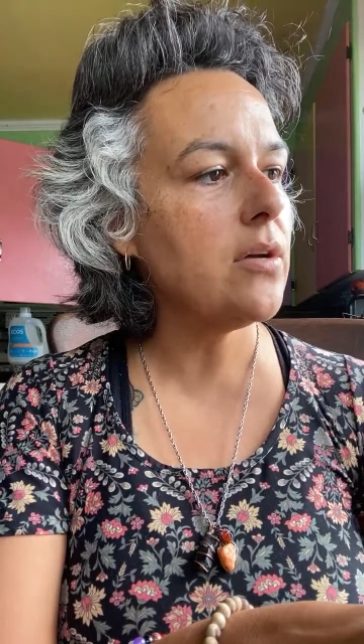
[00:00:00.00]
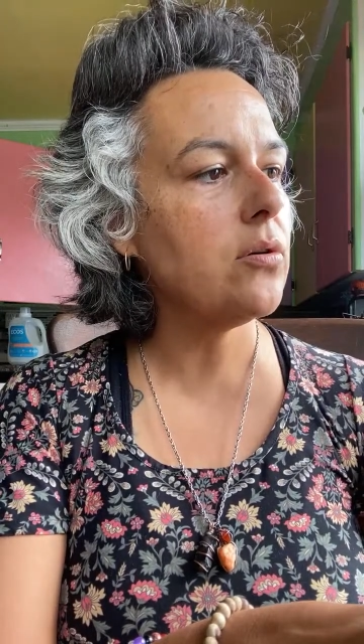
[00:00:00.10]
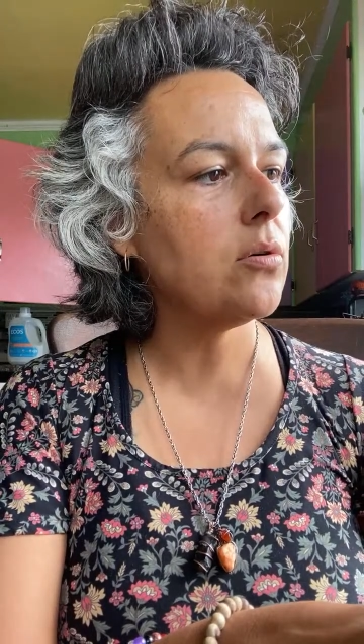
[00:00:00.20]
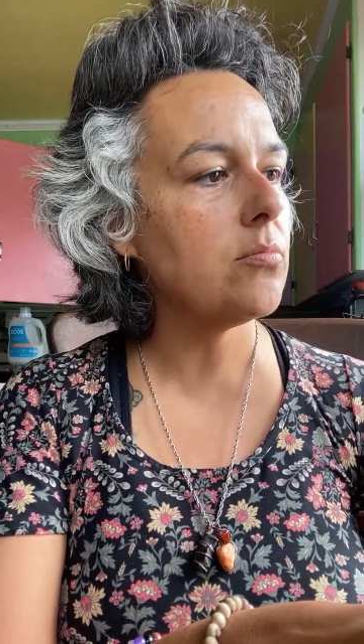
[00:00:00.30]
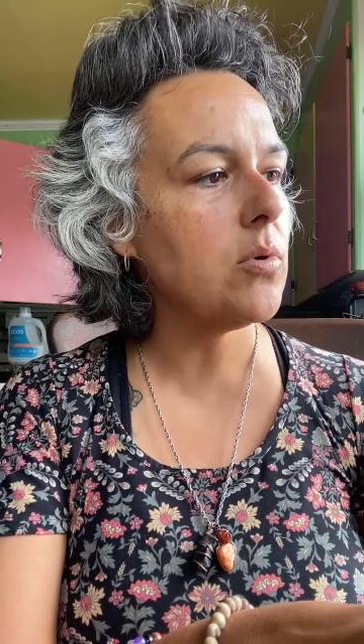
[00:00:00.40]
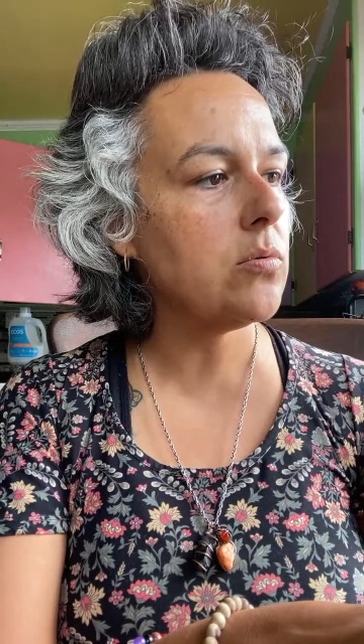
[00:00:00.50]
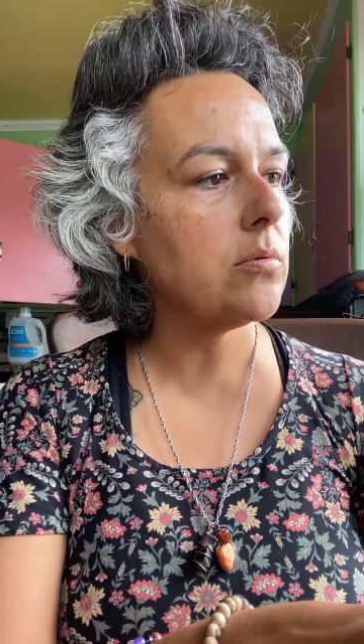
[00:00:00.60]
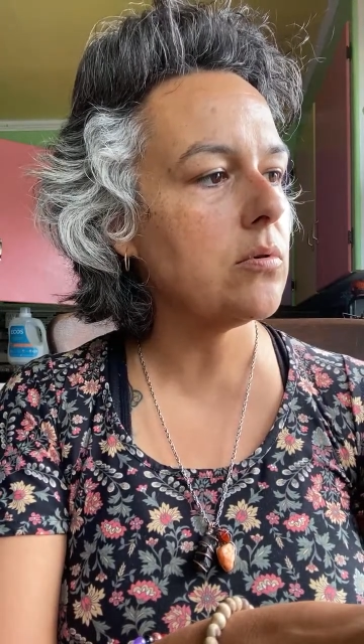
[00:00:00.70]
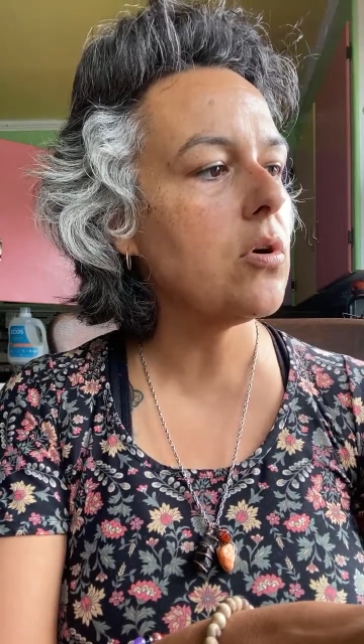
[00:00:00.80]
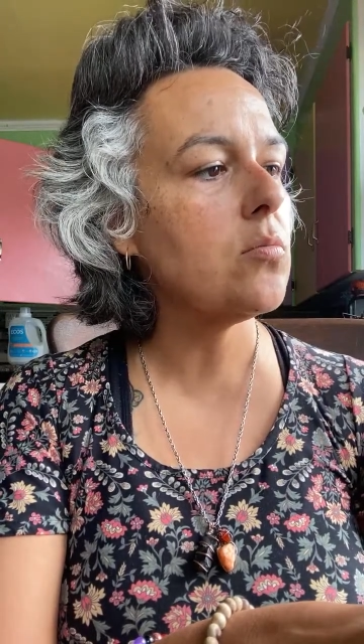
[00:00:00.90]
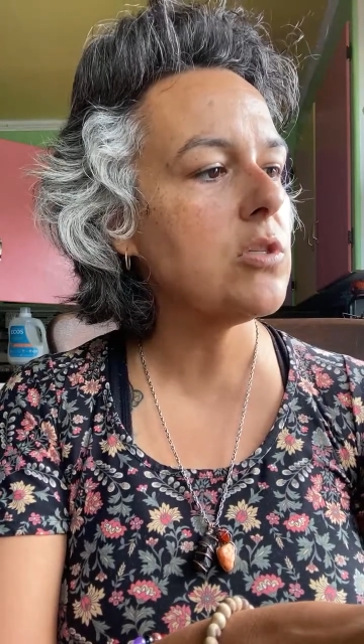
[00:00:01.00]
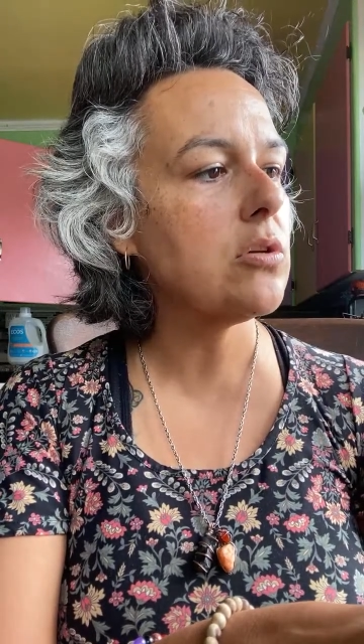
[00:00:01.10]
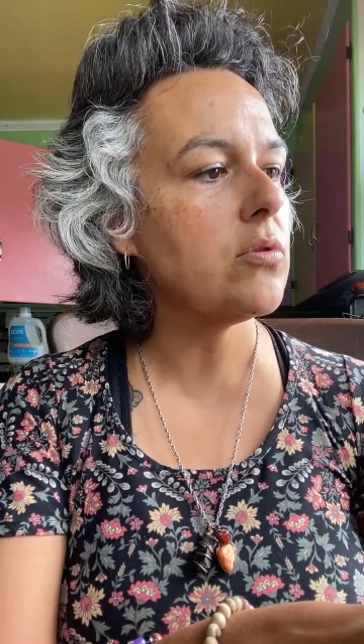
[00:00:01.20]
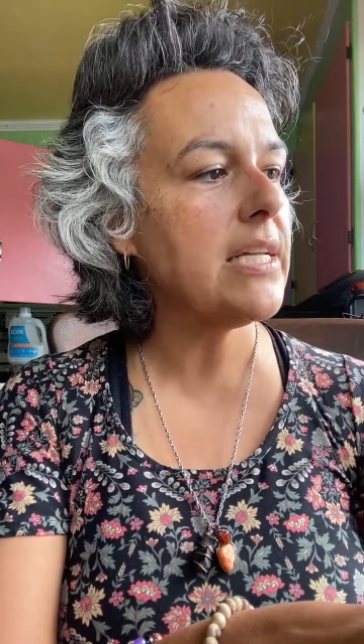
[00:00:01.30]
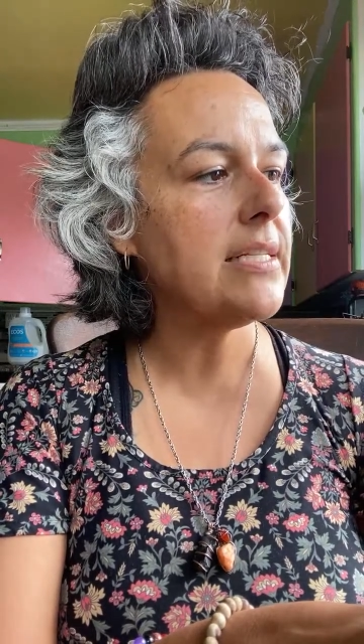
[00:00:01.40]

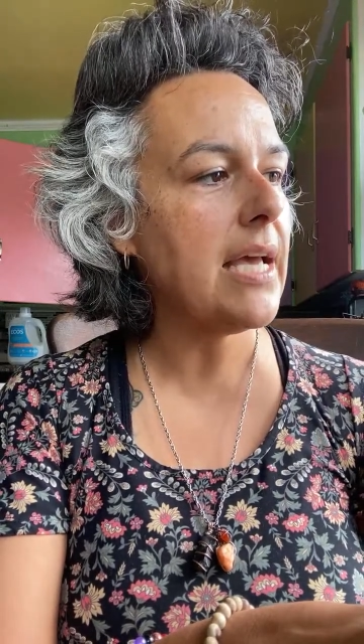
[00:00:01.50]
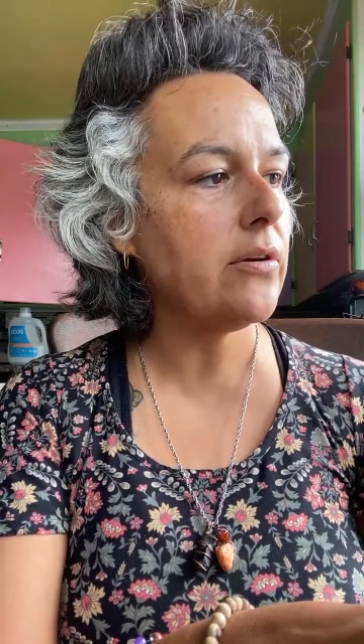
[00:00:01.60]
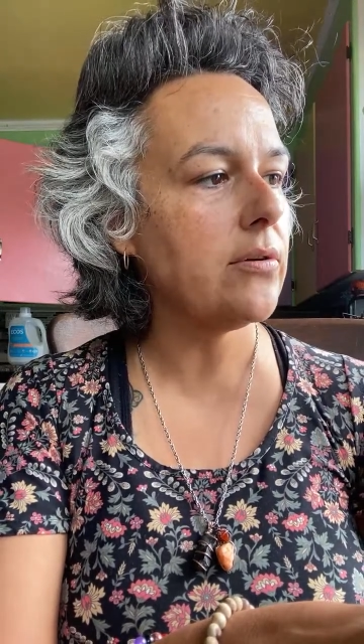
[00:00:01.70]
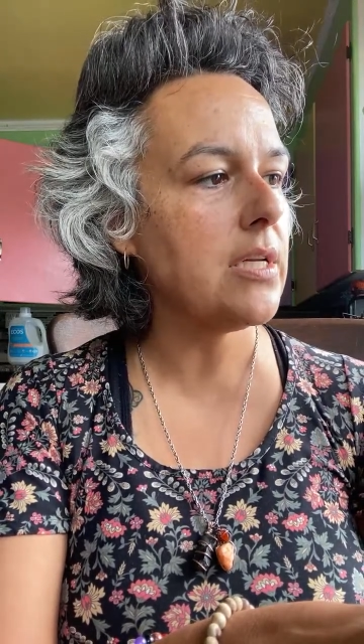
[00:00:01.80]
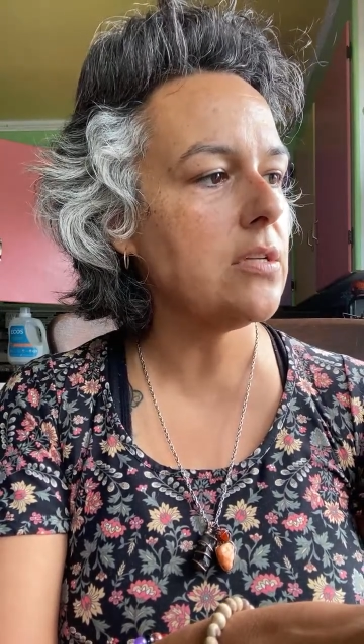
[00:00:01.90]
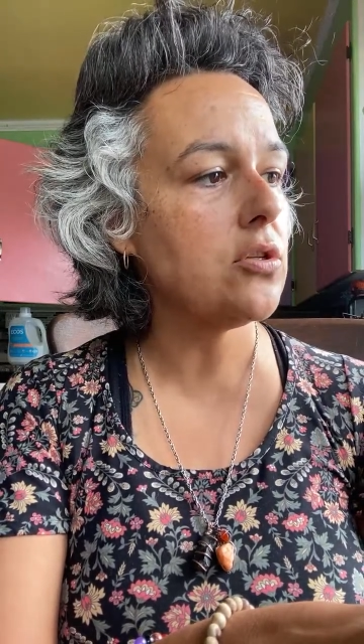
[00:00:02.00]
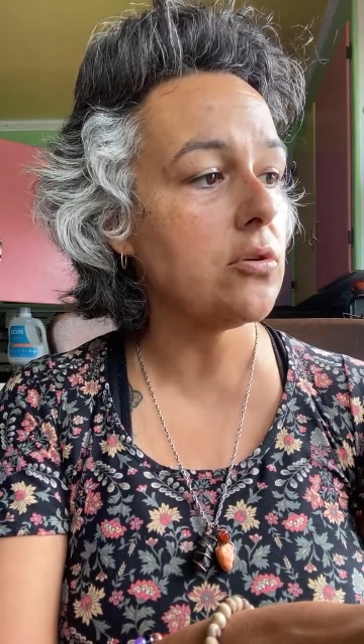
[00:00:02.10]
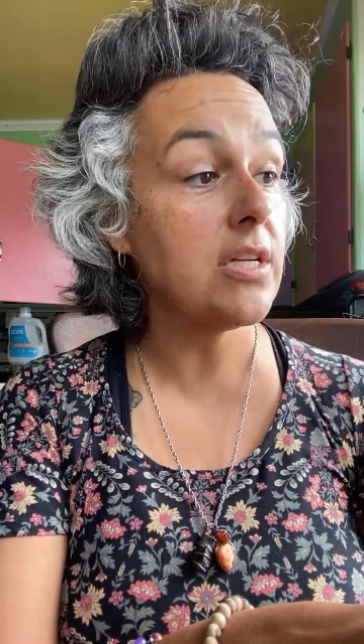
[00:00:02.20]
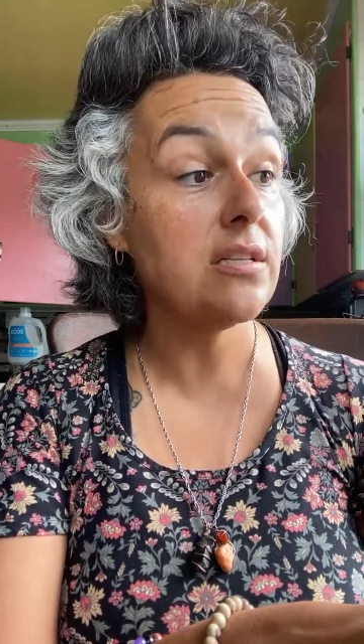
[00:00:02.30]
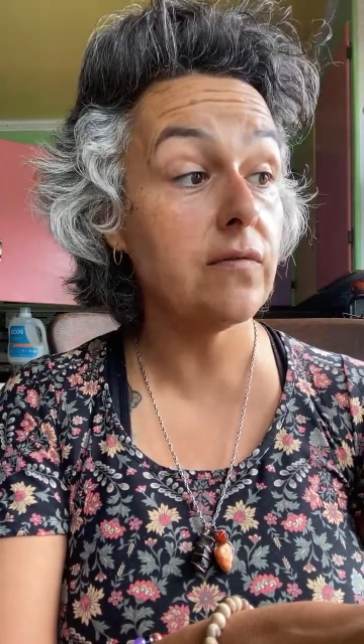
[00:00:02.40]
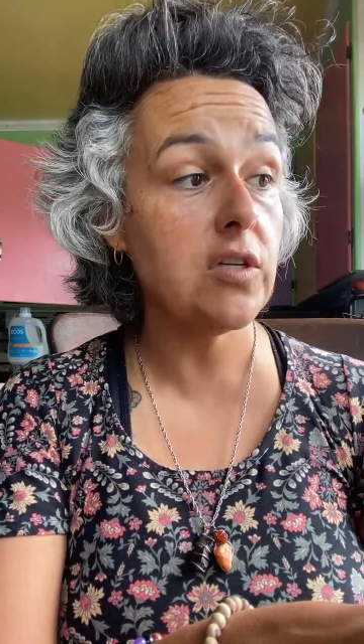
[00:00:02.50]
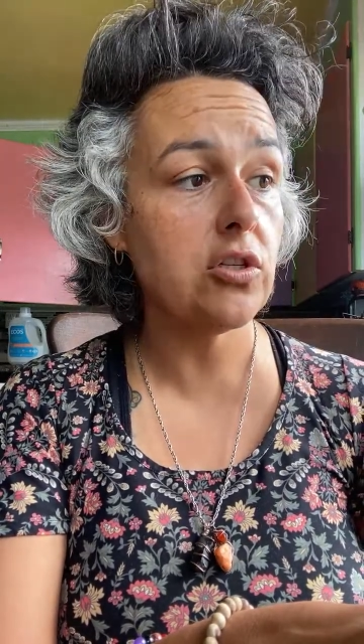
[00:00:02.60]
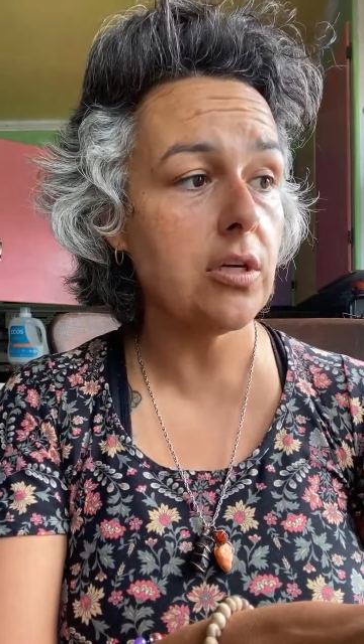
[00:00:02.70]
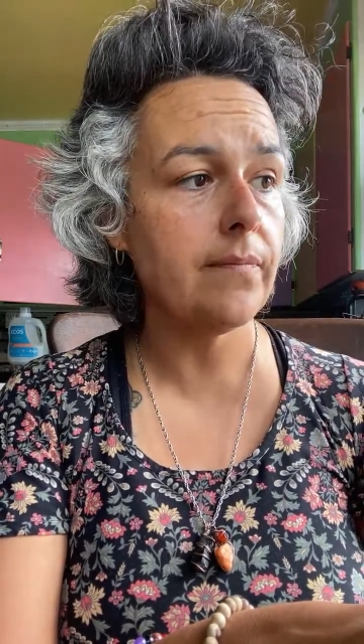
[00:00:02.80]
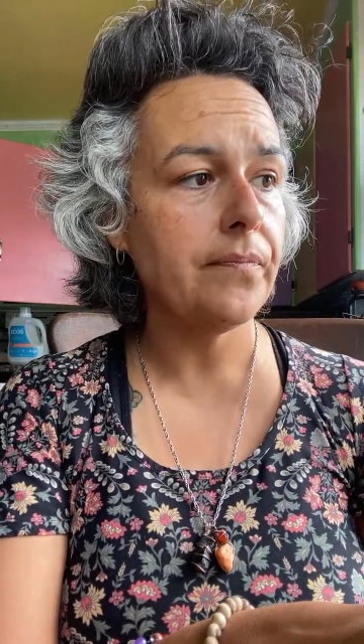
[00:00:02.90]
chromosome integrity during
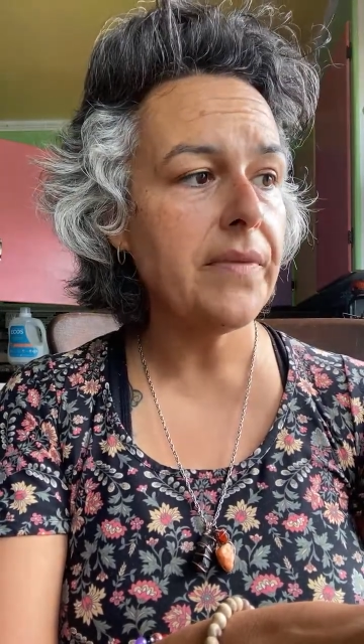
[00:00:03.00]
division.